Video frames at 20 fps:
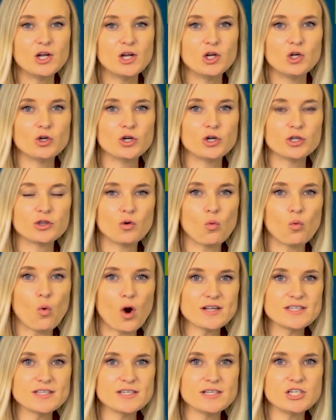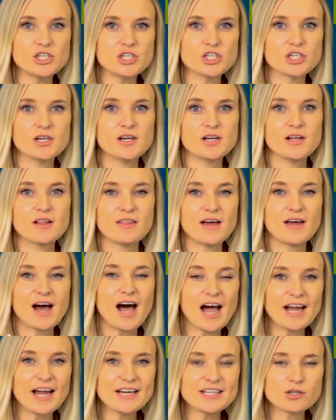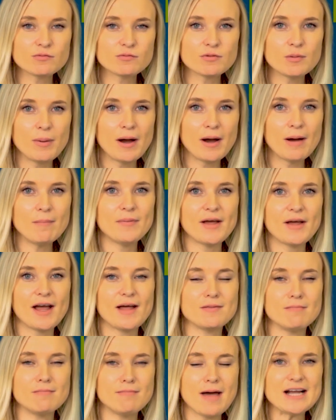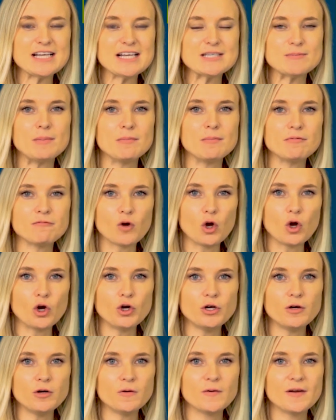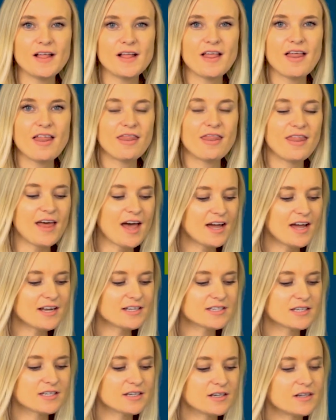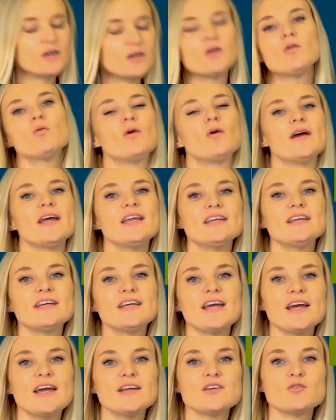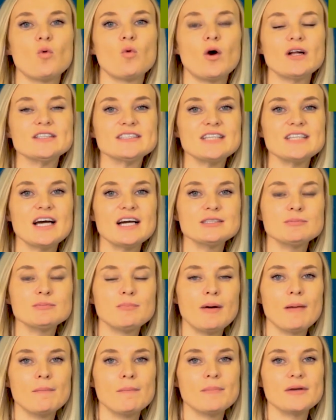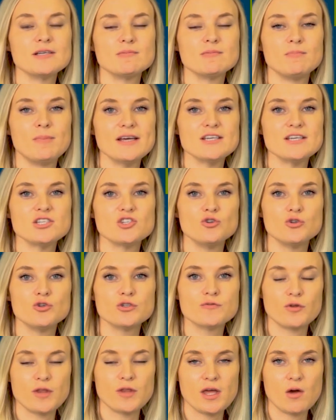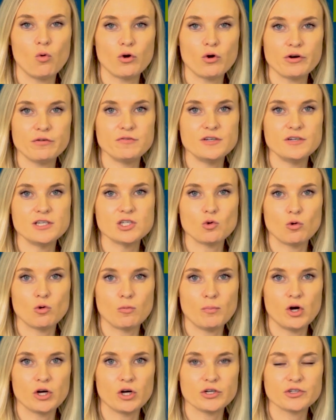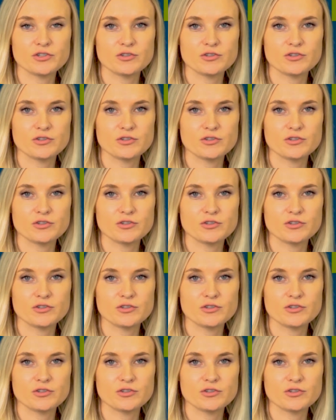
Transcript: Look at the wattage, the height of the pump, and the maximum flow. That will indicate what size pump is best used for their water feature or pond.